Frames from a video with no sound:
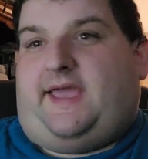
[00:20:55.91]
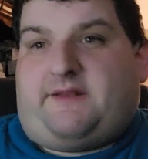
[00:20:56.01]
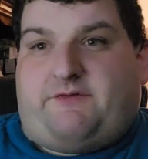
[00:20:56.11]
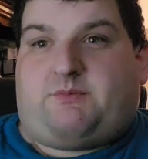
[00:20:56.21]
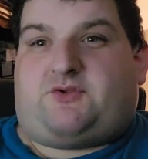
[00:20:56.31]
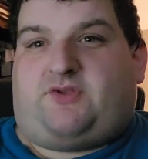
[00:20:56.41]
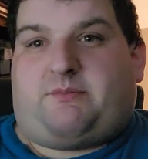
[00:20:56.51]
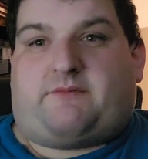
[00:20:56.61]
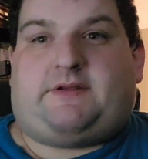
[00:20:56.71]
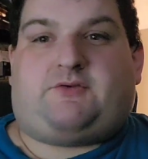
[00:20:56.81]
And if you want to see
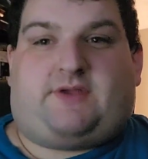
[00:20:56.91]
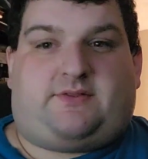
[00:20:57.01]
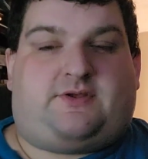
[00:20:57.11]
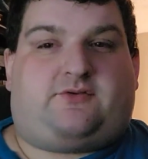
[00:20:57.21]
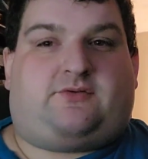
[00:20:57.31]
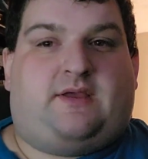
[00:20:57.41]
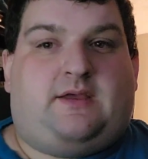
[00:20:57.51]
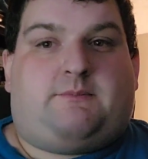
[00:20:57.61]
more videos like this,